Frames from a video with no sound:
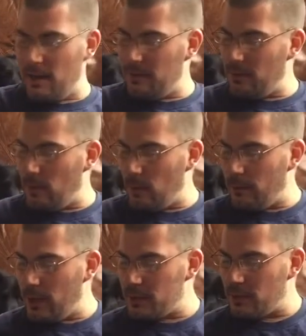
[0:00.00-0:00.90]
Very
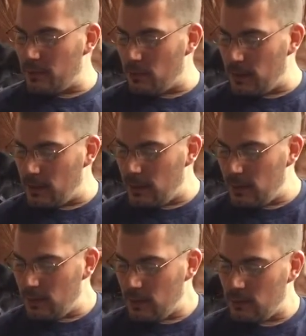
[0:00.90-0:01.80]
refreshing for a read
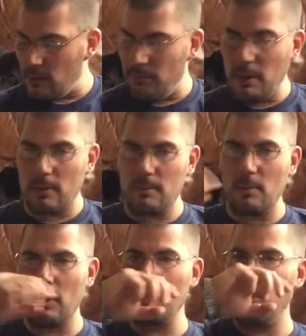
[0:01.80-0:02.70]
aloud in our Belden
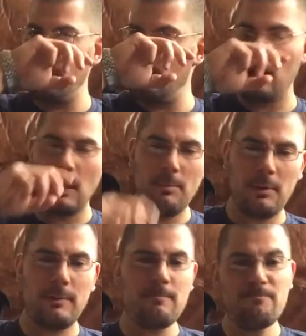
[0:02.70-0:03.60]
Boy Mobile cup.
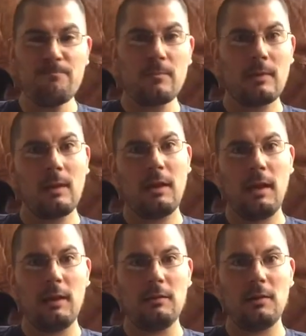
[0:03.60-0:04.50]

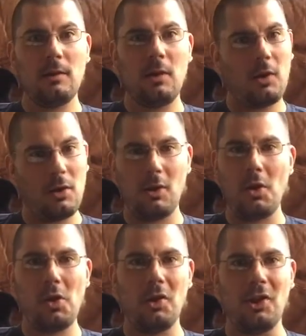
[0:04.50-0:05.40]
And
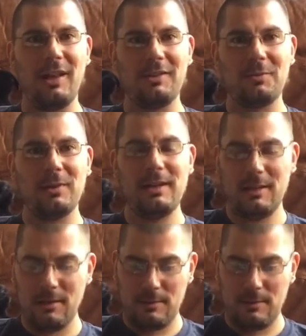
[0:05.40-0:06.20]
let's read.